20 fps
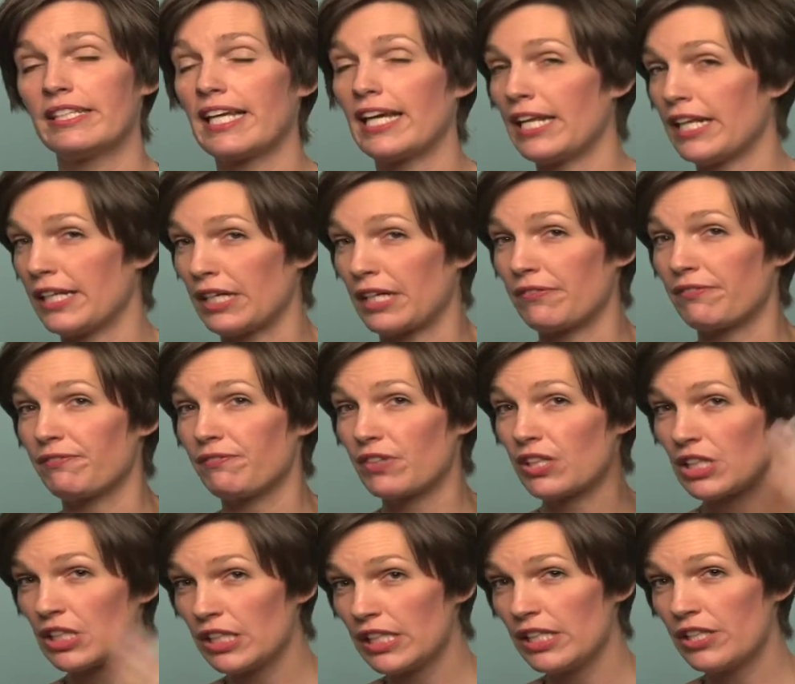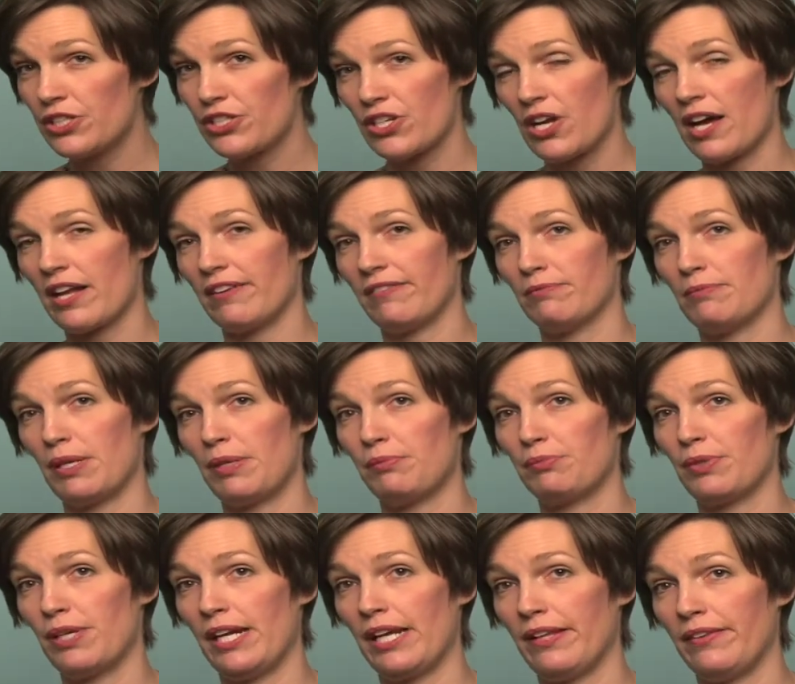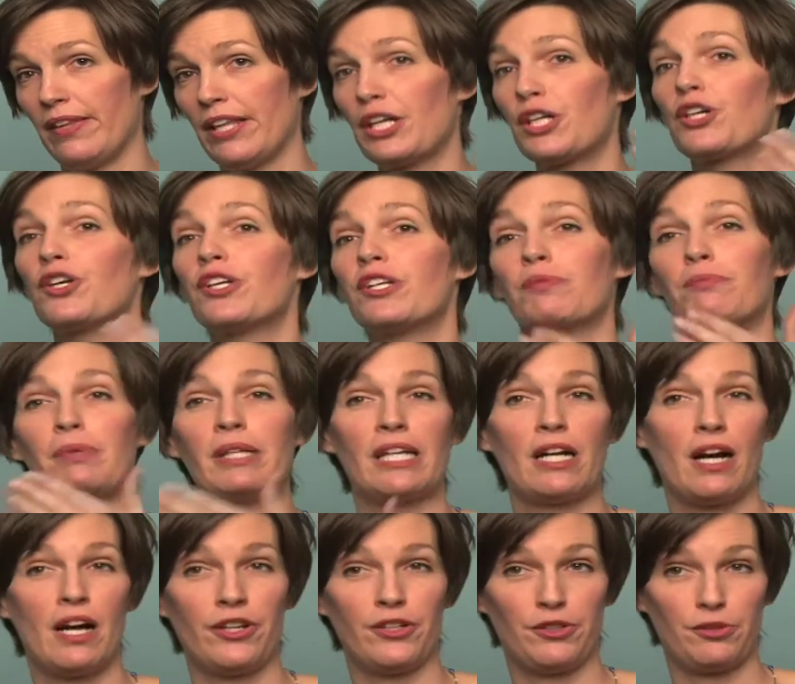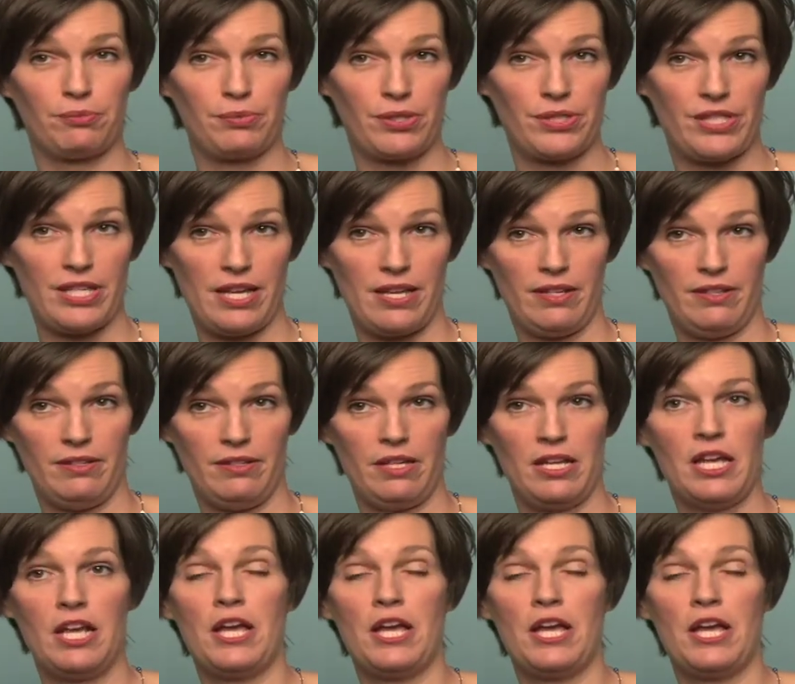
getting a clean shot of my brain, they couldn't be 100%.